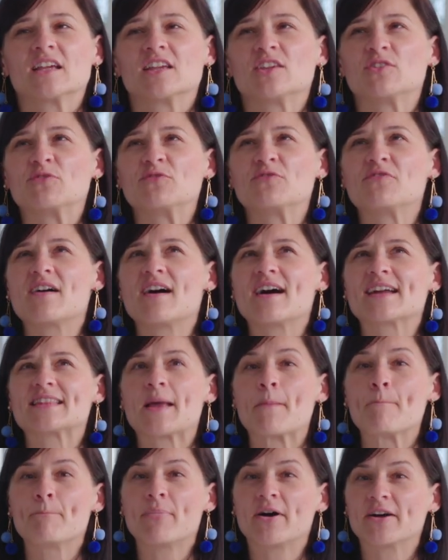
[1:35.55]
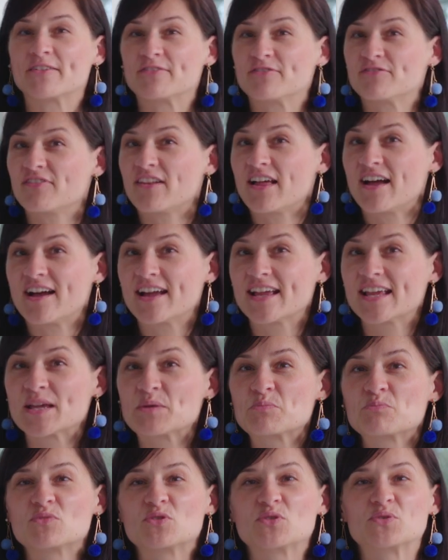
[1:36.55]
you find a butterfly
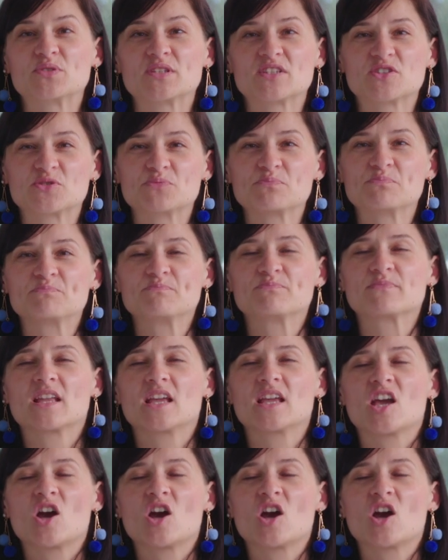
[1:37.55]
museum.